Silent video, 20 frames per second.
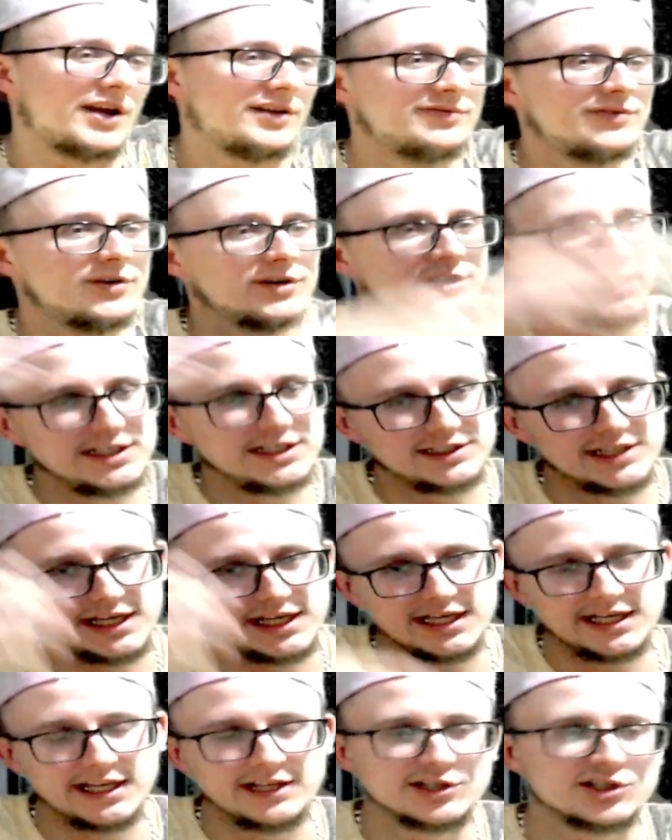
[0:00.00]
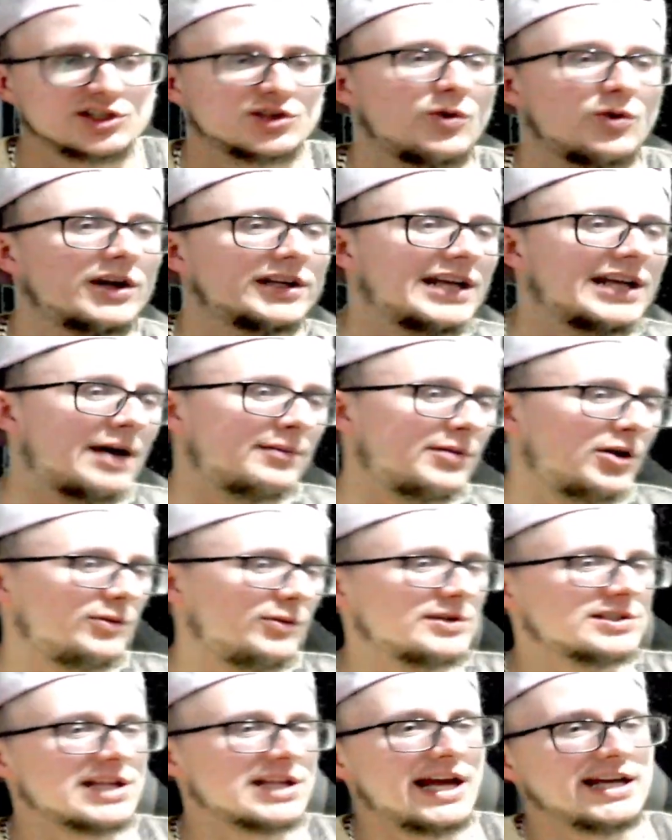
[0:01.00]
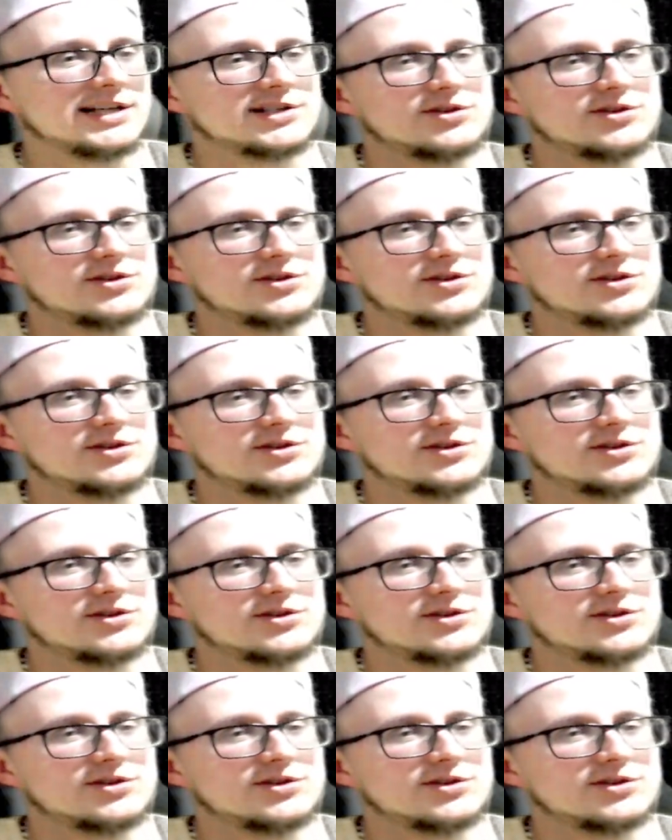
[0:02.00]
fucking thing, and then the squad camo was like